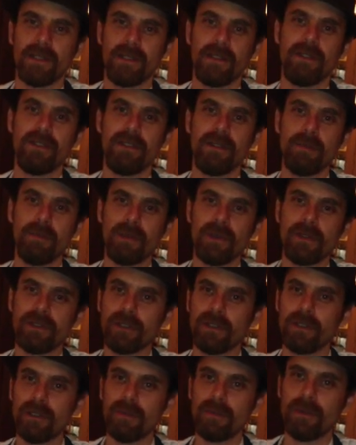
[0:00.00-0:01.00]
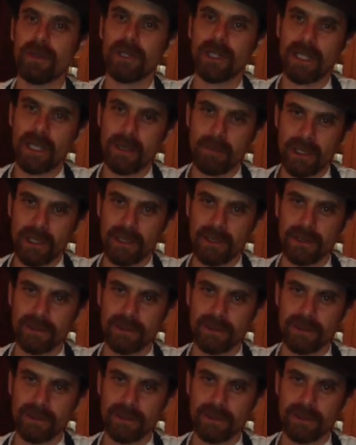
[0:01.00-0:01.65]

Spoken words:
simple syrup with lemon.